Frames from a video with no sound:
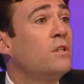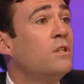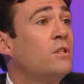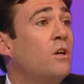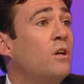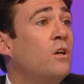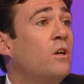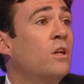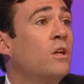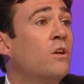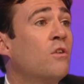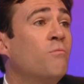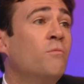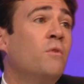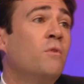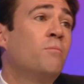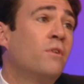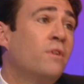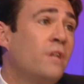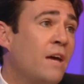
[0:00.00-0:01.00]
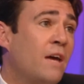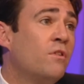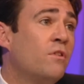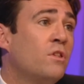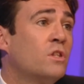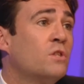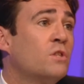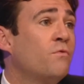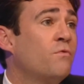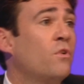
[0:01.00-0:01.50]
is heard in government, but never
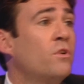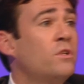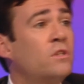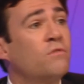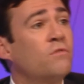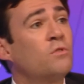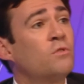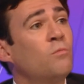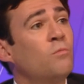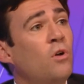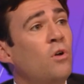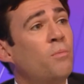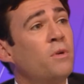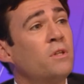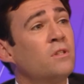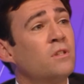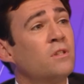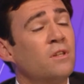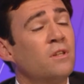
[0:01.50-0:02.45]
the voice of small business.